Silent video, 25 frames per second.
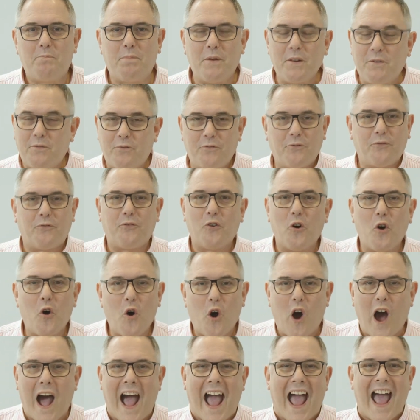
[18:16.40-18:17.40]

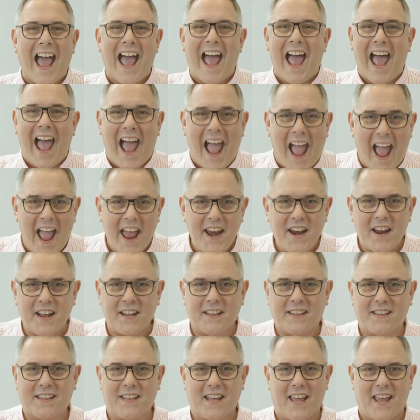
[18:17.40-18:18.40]
Before
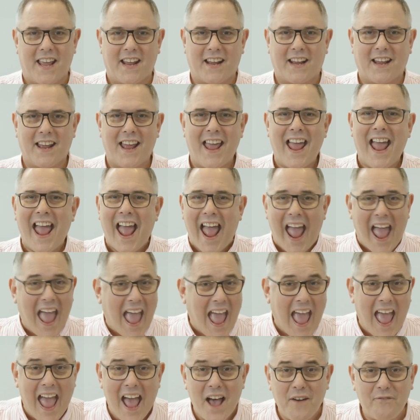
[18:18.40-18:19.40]
anything
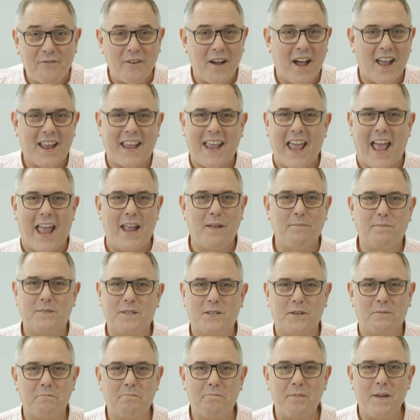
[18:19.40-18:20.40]
ever came
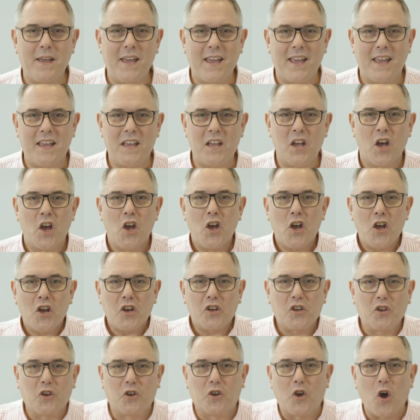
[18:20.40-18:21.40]
to be,
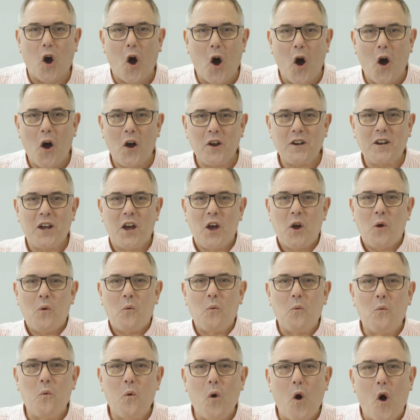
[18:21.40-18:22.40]
God
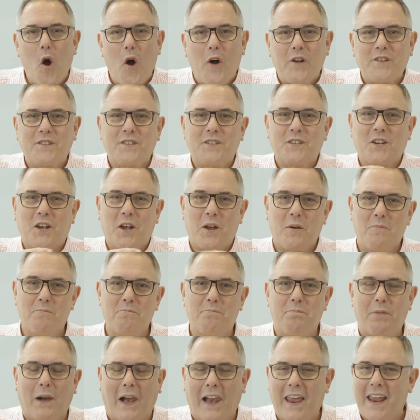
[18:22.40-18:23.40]
was
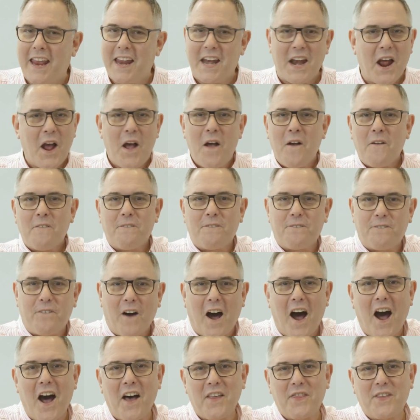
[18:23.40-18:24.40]
complete.
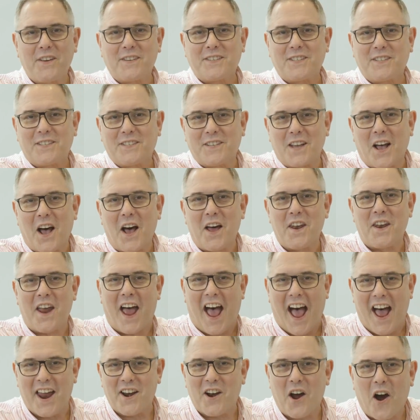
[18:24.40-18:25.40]
Father, Son,
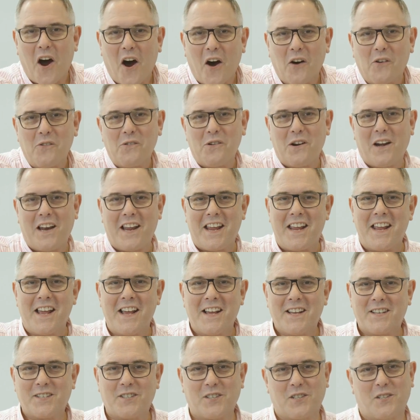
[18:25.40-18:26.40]
and Holy
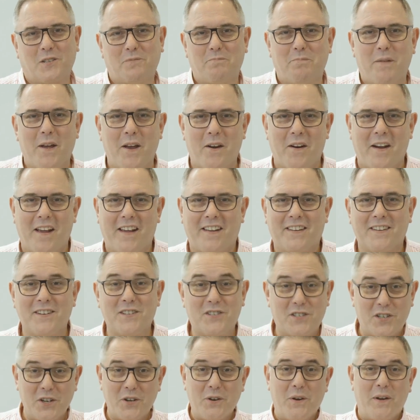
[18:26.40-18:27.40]

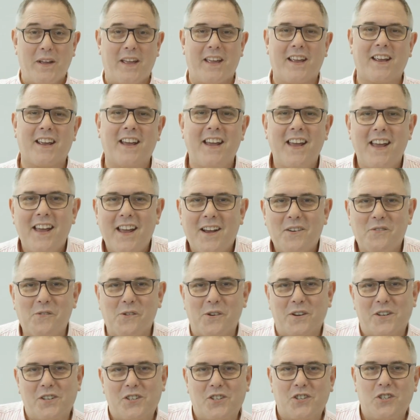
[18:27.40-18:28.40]
Spirit doing
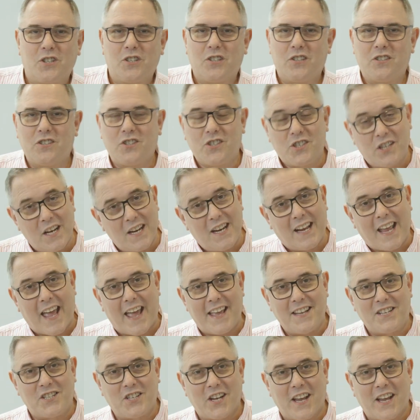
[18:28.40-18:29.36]
what G.K.